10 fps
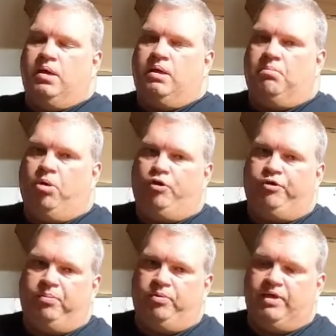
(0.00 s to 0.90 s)
and
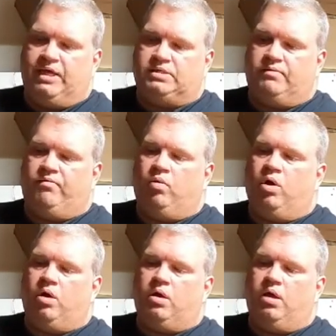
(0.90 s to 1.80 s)
multiple days of
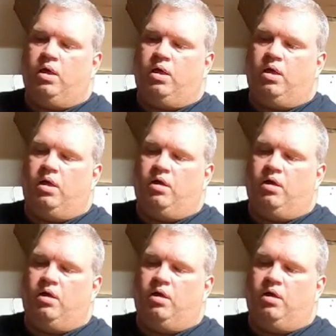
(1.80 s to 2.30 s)
work uh,